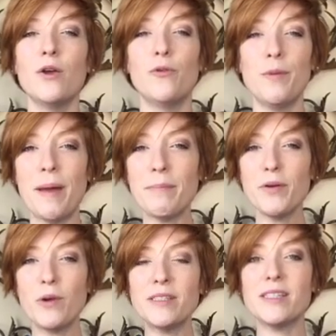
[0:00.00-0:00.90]
Remember
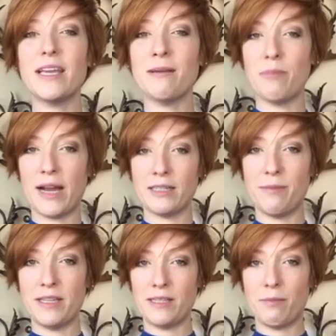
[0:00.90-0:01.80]
once again back to
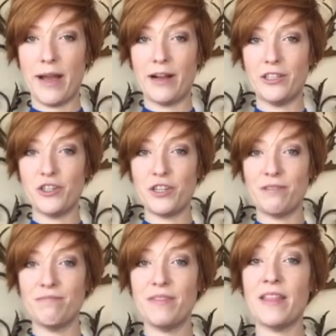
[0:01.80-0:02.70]
basic biology,
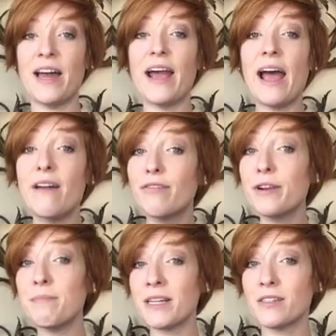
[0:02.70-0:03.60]
that
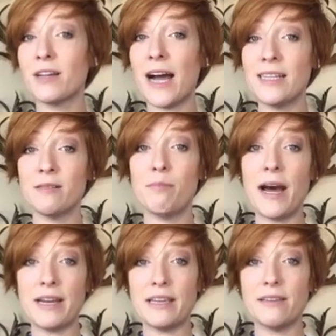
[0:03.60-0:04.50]
every muscle has a
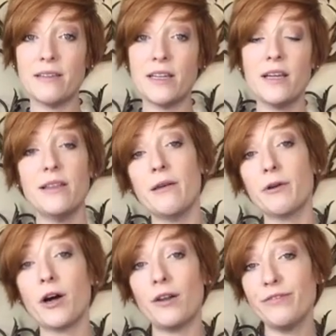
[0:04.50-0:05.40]
buddy. They
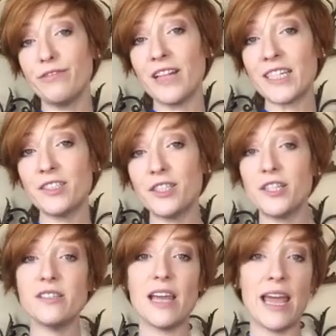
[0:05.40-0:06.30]
were called
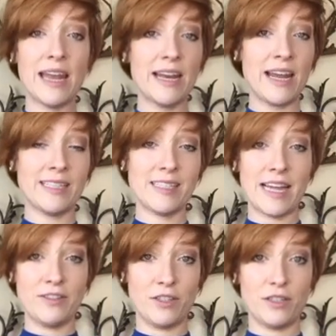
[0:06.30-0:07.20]
flexors and
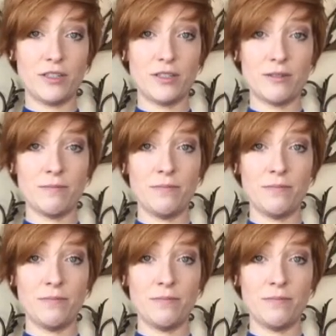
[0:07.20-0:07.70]
extensors.